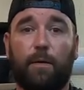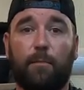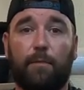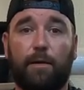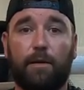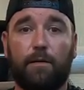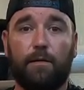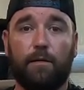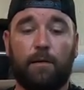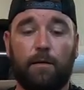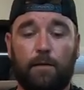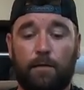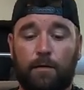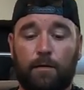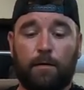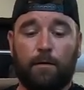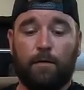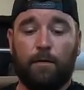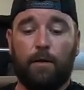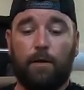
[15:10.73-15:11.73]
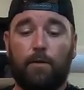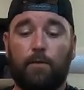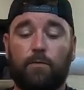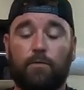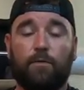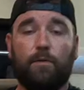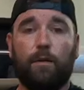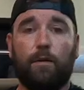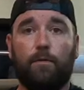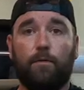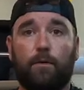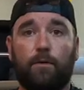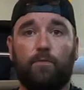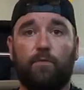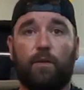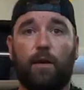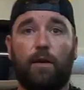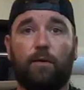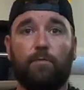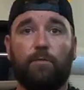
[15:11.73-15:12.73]
I mean, used to these
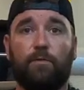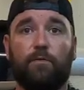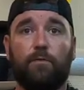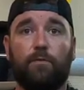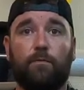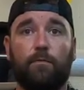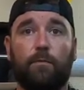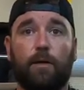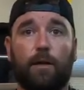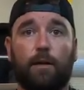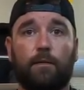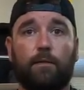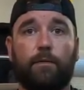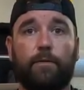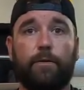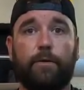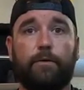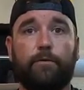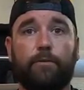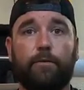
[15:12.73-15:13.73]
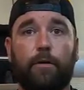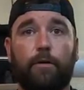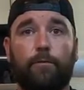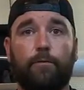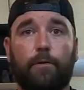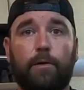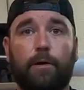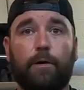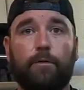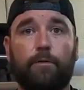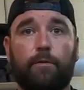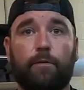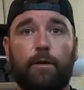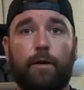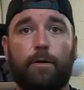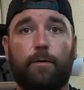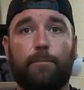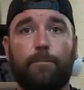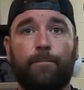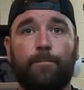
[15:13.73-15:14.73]
things was like 3 years
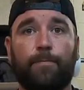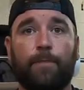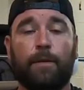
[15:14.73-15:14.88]
ago,